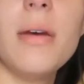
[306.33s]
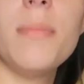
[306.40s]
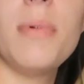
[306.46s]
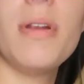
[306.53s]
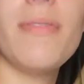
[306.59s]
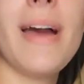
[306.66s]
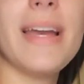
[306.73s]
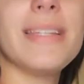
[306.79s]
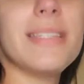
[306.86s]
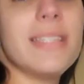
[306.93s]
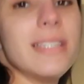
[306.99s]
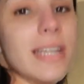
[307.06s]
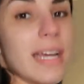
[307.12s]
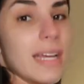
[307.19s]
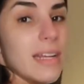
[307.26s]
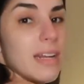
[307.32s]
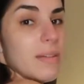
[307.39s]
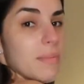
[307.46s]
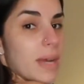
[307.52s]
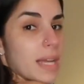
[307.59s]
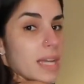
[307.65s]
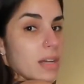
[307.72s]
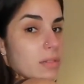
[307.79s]
but if I sit, it
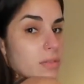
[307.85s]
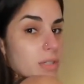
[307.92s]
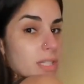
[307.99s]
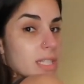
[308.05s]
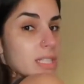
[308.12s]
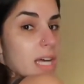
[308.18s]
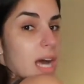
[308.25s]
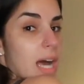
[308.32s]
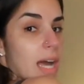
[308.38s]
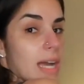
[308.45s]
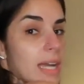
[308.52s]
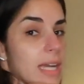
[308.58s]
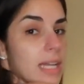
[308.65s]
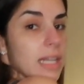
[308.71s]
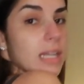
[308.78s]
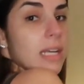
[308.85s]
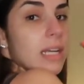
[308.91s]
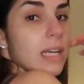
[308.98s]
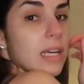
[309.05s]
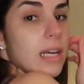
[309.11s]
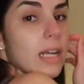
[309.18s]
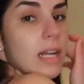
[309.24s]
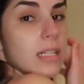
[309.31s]
might get really tight
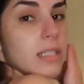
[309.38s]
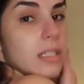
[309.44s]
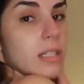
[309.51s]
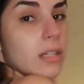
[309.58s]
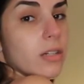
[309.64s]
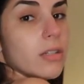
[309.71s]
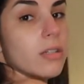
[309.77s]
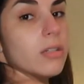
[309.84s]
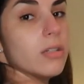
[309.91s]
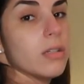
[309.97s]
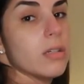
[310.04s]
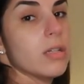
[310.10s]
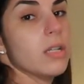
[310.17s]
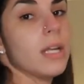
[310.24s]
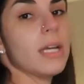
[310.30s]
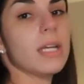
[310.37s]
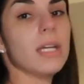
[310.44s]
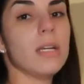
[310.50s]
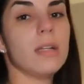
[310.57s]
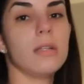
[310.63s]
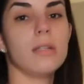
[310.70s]
and it's a little like,